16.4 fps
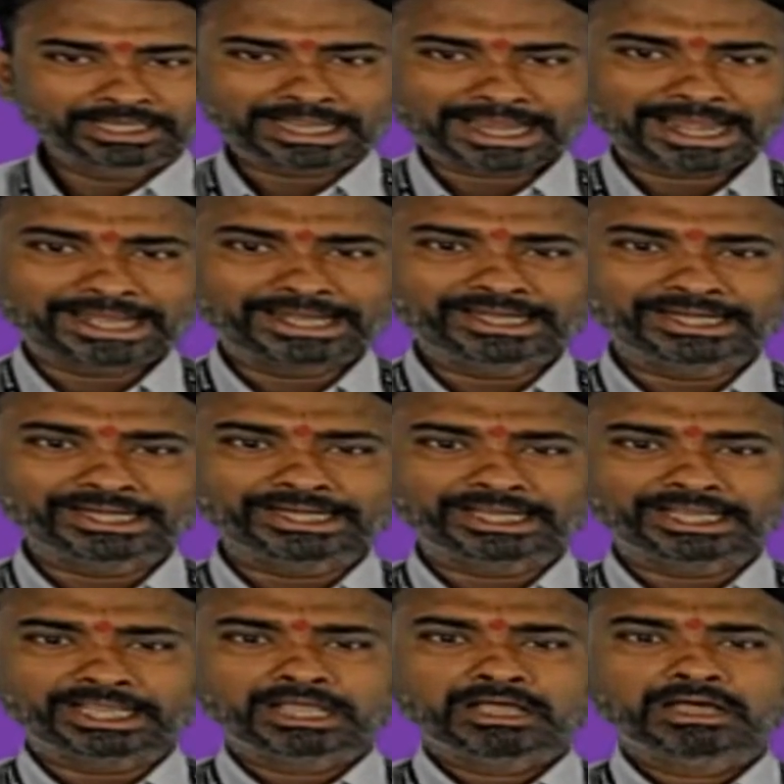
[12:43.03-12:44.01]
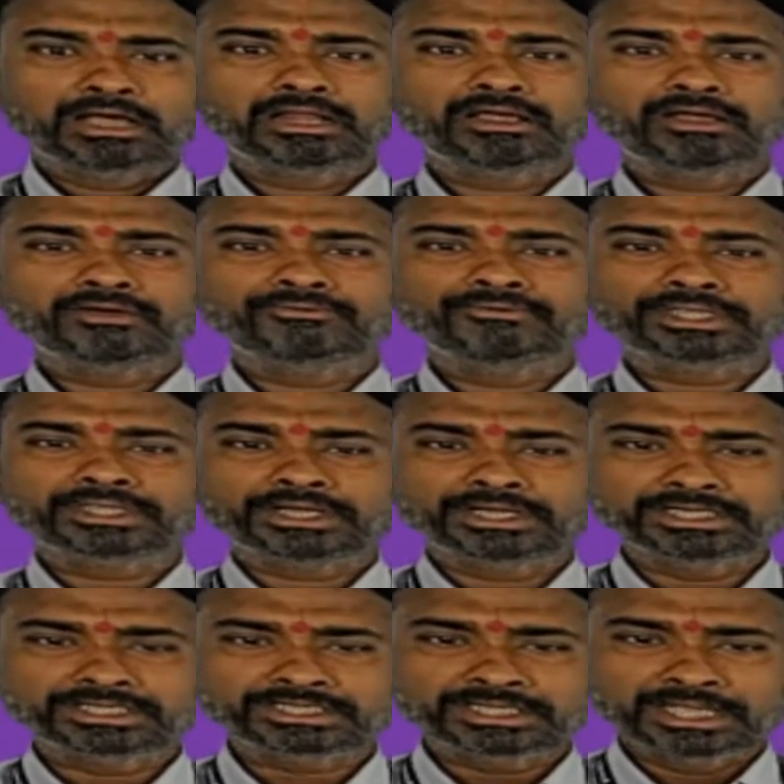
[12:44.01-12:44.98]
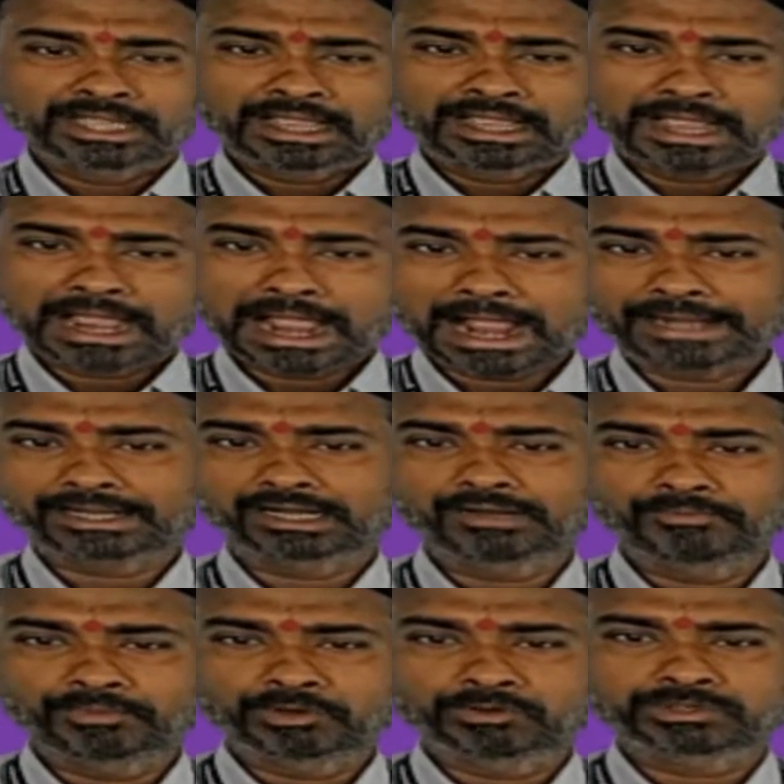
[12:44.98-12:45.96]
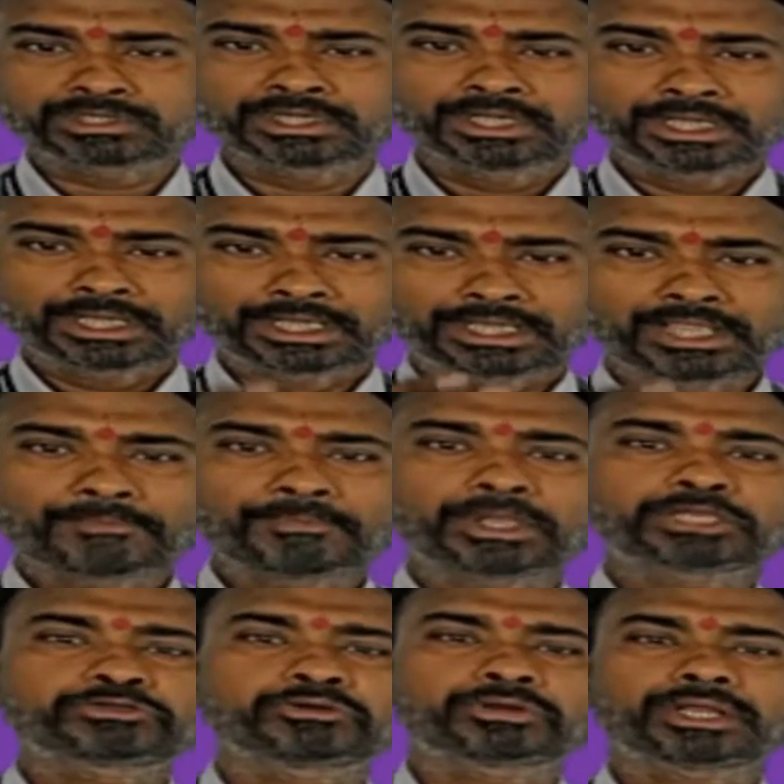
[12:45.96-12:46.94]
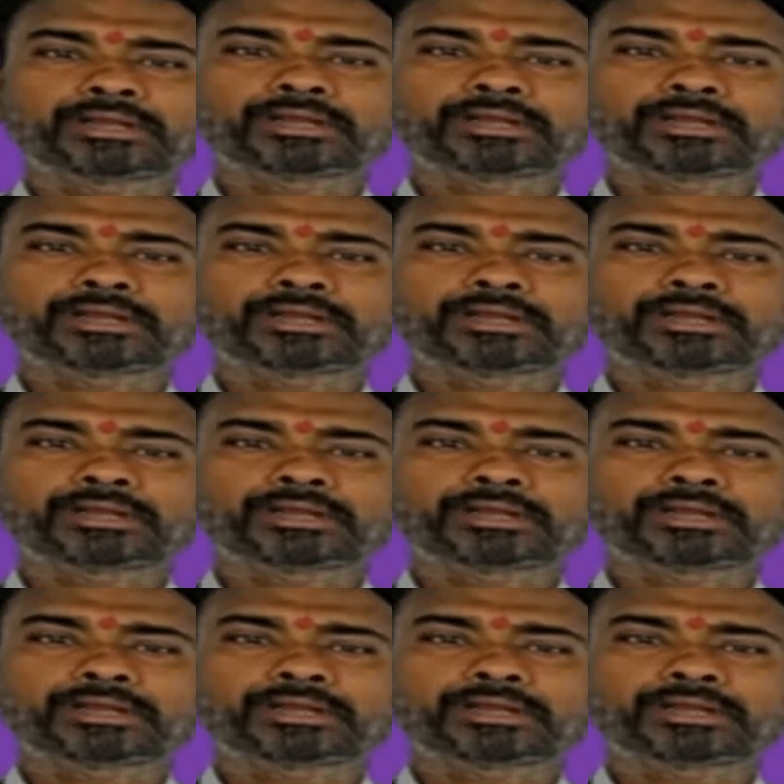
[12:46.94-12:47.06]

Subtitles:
entity along with its attributes in the pictorial